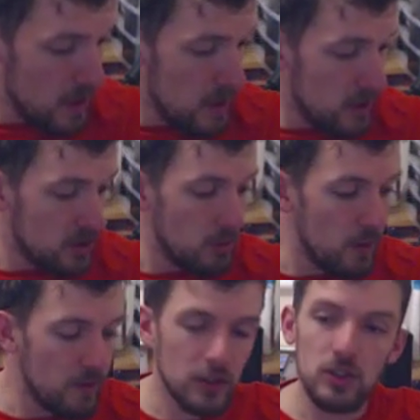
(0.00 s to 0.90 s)
So
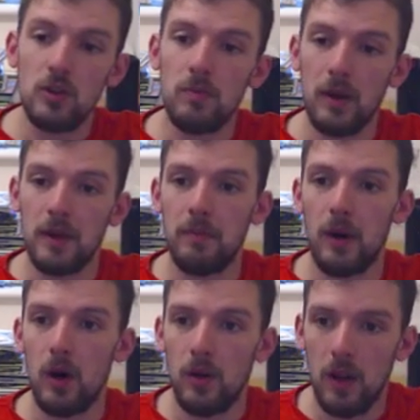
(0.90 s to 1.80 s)
moving on to Blood
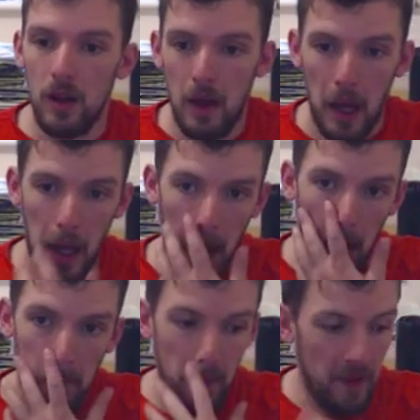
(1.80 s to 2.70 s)
Bowl,
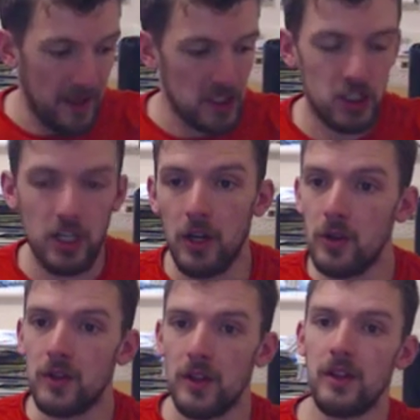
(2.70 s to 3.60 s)
they
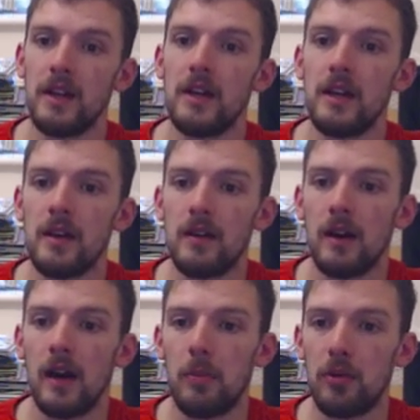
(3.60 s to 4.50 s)
showed the
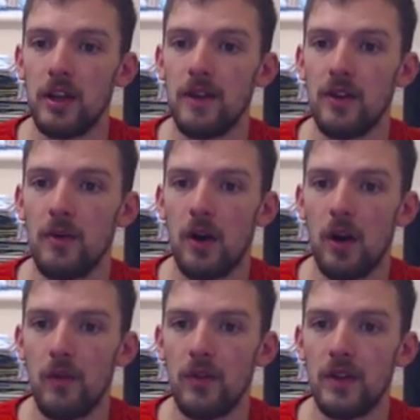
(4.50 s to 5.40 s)
preview
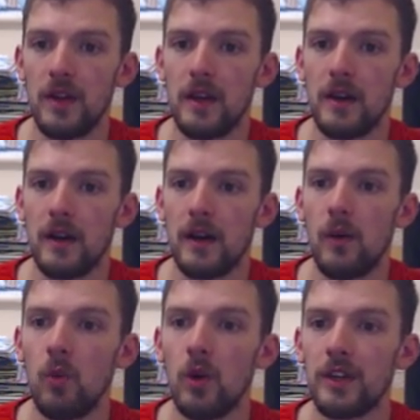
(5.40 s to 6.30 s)
of the
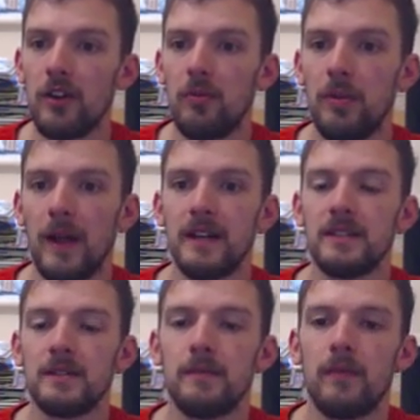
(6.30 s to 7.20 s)
Wood Elf
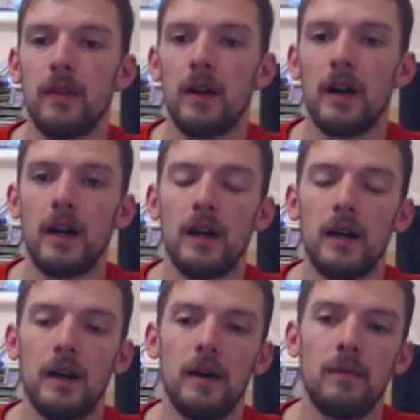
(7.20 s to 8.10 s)
players,
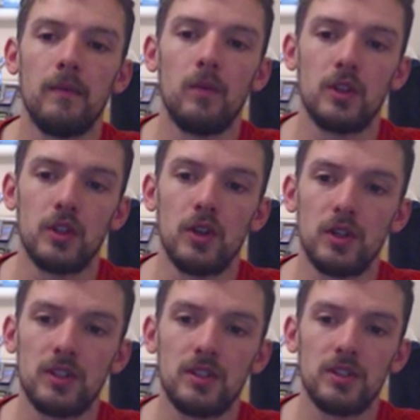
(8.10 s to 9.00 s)
which
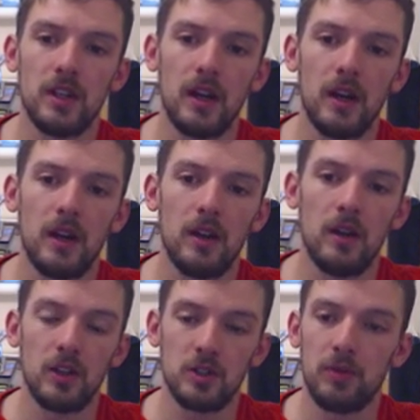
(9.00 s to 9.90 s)
looks
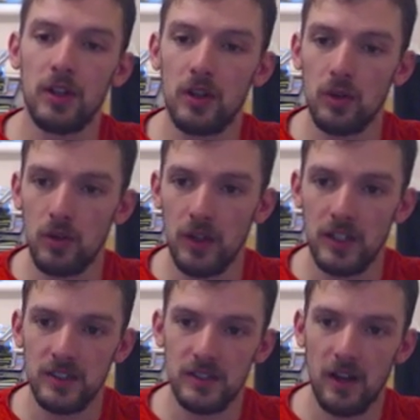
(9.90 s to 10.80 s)
pretty cool,
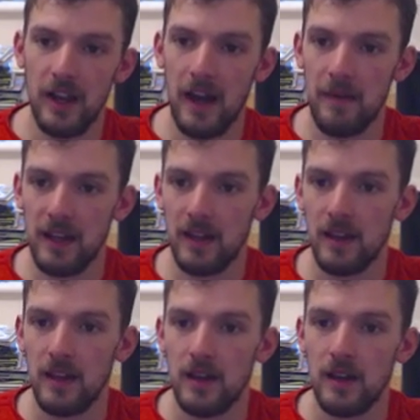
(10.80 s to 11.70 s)
nice and dynamic.
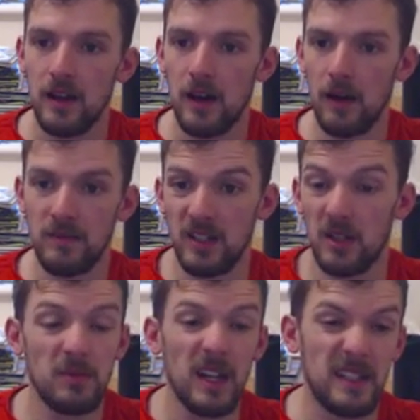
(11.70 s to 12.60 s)
You
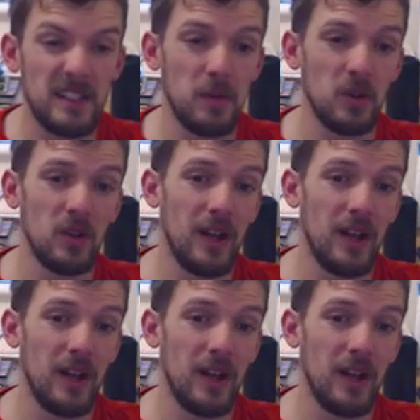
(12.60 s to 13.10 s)
know, a typical,